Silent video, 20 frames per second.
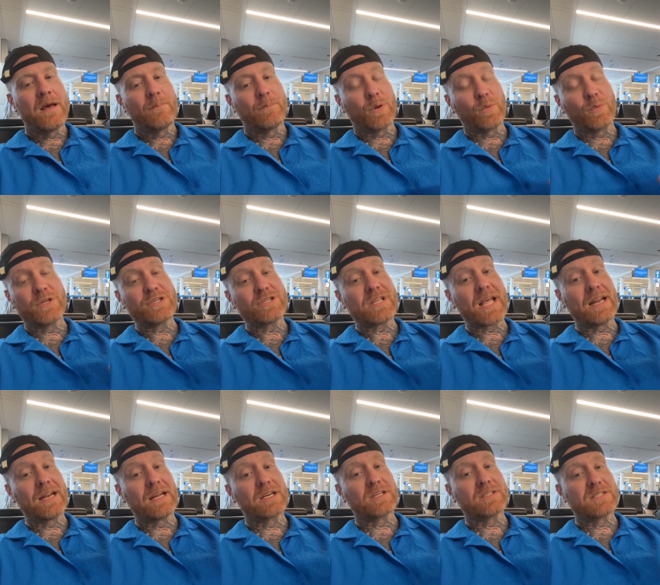But we just
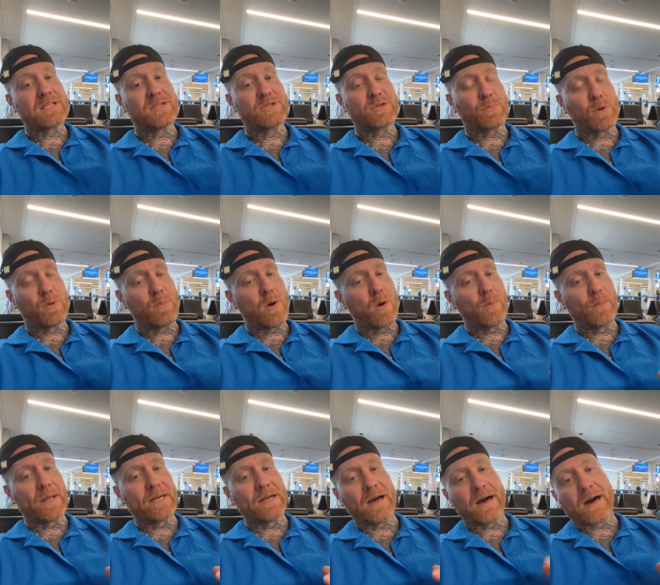had a good teachable
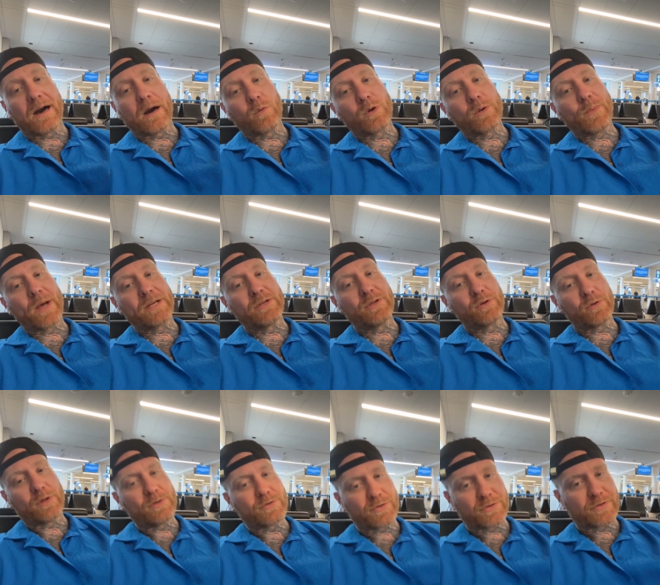moment. One of my new
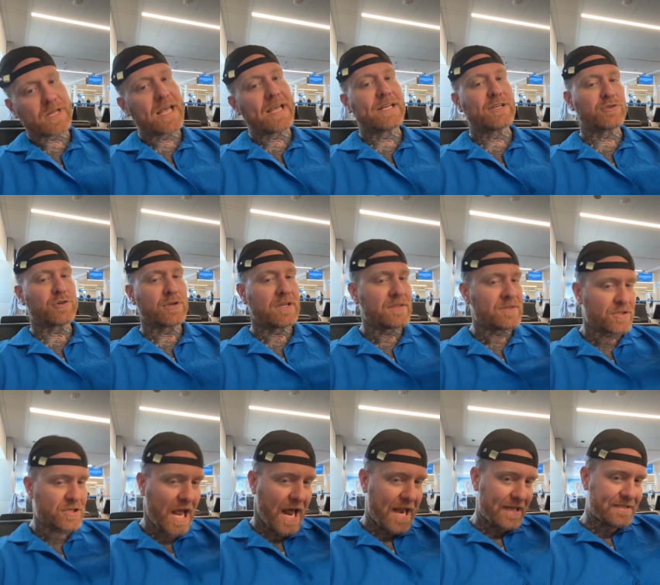closers, Adrian,
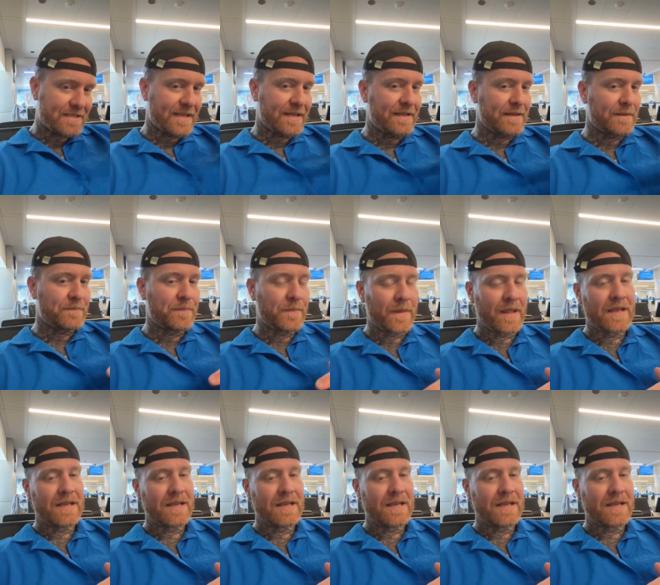shout out to him.